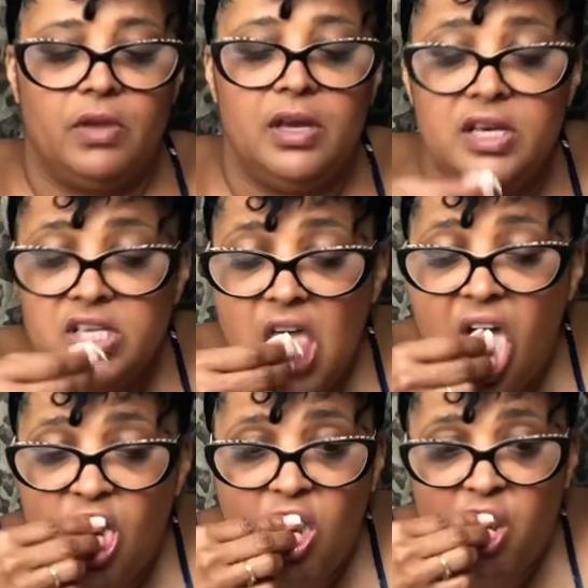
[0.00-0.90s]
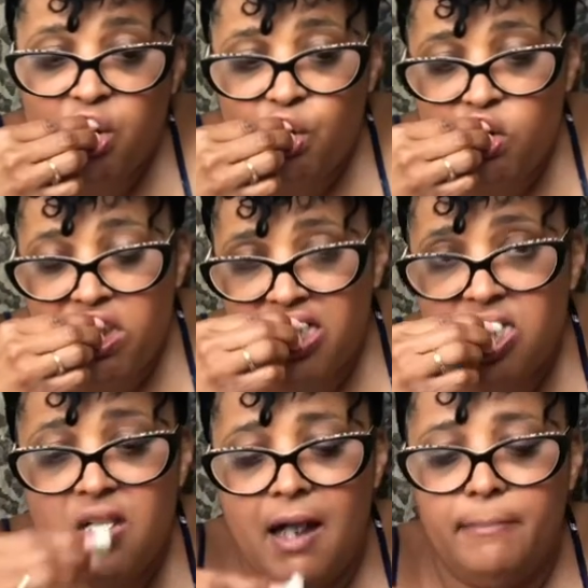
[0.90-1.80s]
is
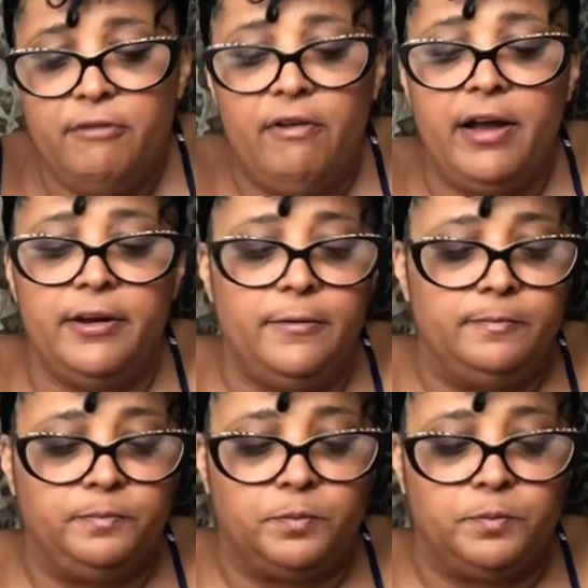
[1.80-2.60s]
you gotta be ready.